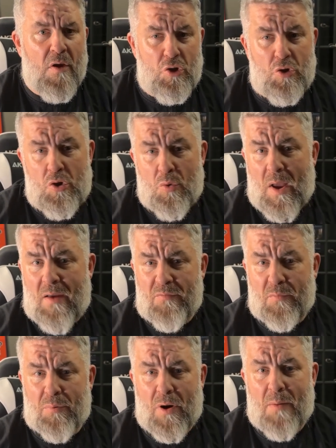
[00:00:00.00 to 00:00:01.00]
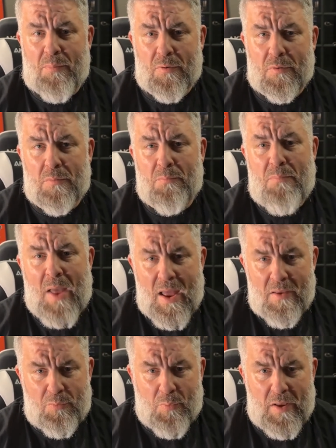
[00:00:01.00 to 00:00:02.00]
Do you have the proper
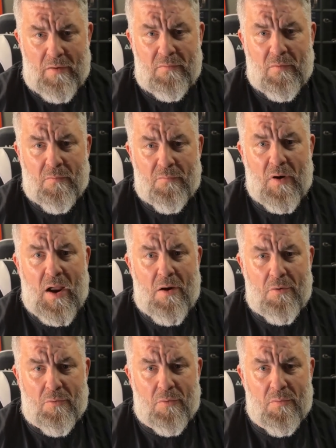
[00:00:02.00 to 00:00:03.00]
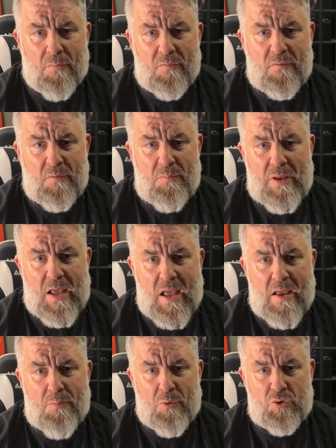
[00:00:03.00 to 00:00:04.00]
pathways for algorithms to be
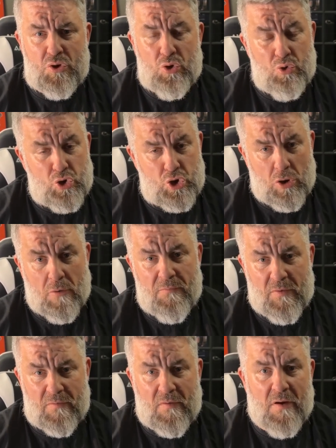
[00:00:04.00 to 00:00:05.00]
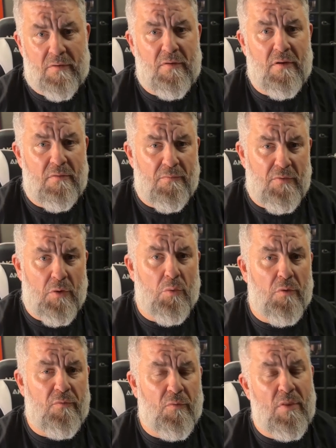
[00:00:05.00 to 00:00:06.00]
able to serve this content to
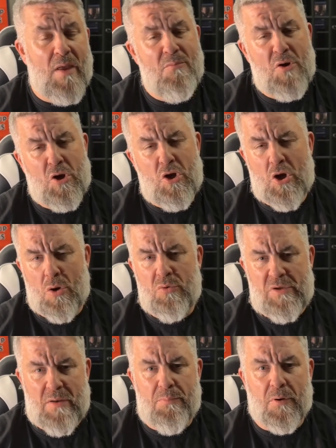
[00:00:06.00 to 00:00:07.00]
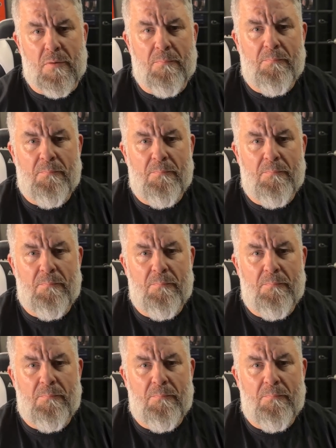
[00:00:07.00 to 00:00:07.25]
viewers for them to go deeper?